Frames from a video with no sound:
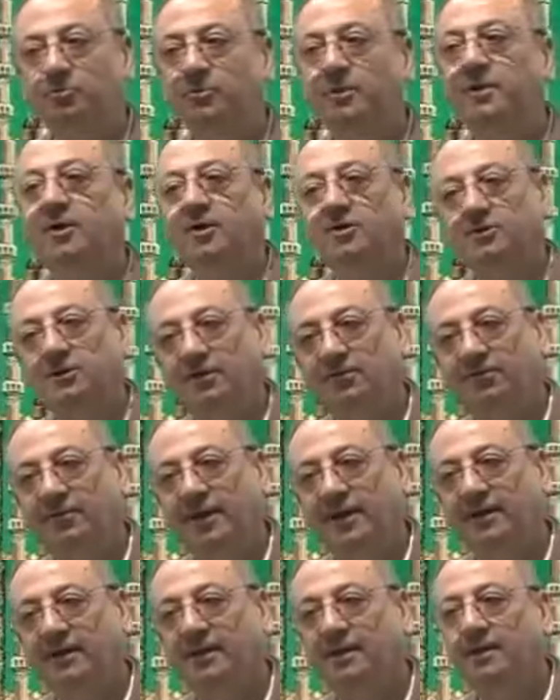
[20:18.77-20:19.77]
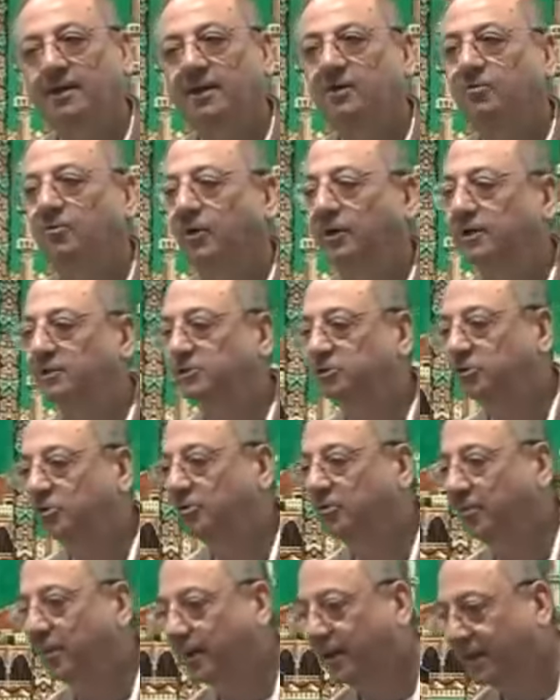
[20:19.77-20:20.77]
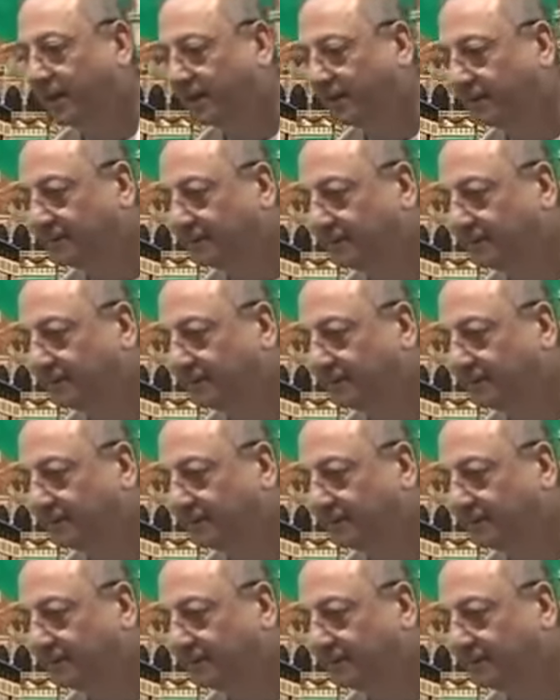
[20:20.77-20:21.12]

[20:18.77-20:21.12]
because of lan. What is yuk bala?